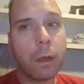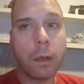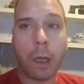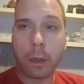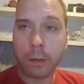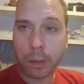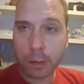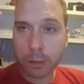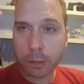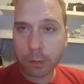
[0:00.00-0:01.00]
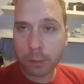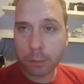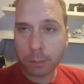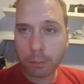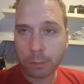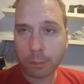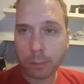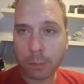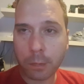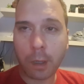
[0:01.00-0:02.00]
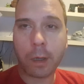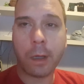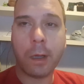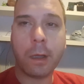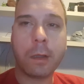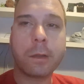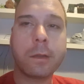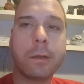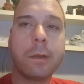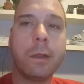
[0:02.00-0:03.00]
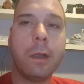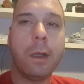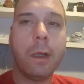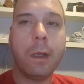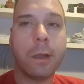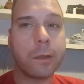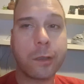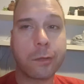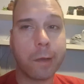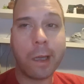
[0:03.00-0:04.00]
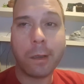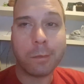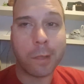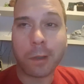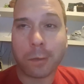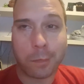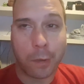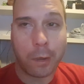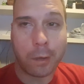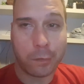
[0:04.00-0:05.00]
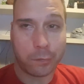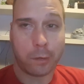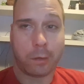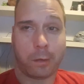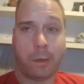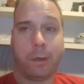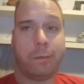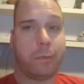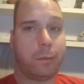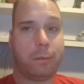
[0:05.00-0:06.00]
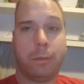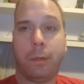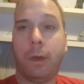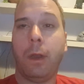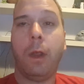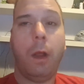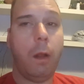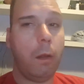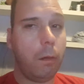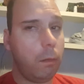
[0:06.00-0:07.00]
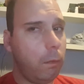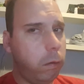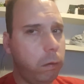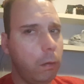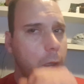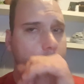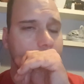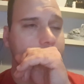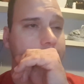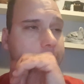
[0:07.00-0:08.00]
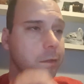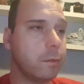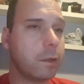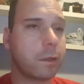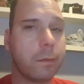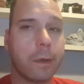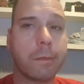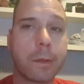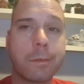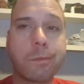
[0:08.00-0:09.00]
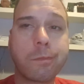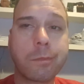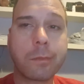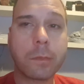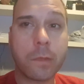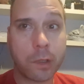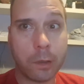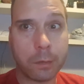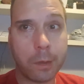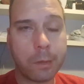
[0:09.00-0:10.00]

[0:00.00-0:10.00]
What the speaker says: A lot of tears, a lot of headaches, like just random tears. My eye will start crying for no reason whatsoever. Excuse